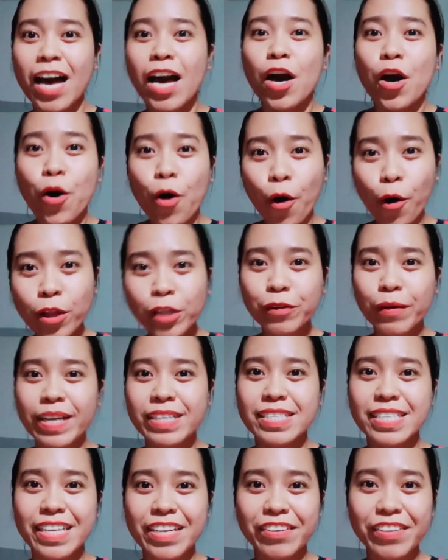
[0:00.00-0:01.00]
whole
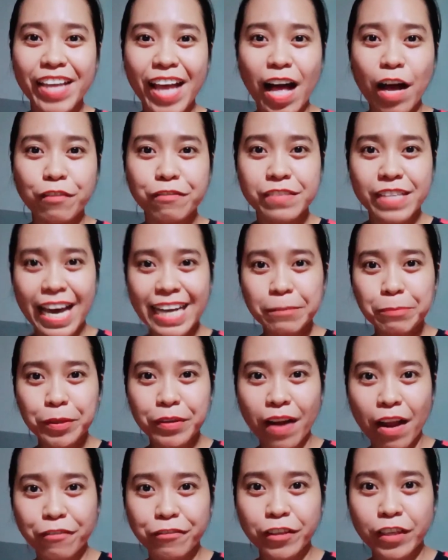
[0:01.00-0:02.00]
criteria of that
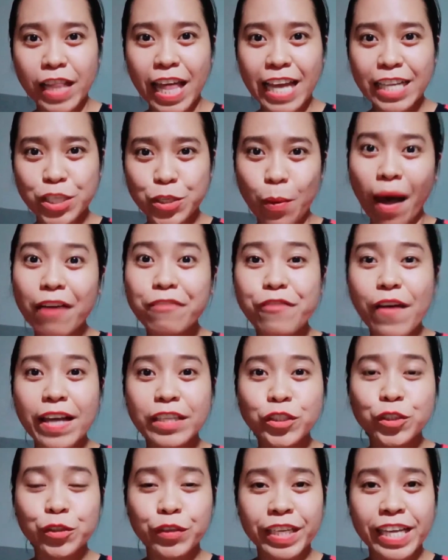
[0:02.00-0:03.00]
paraffle and to have
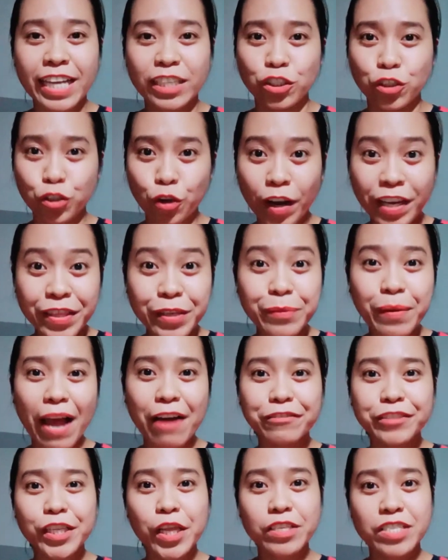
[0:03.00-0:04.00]
entry and join the
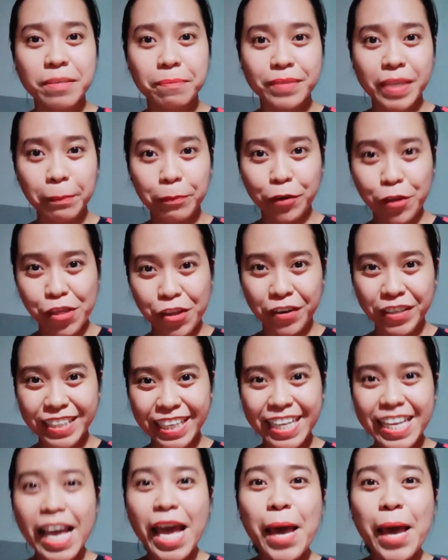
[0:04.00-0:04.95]
raffle on September 30,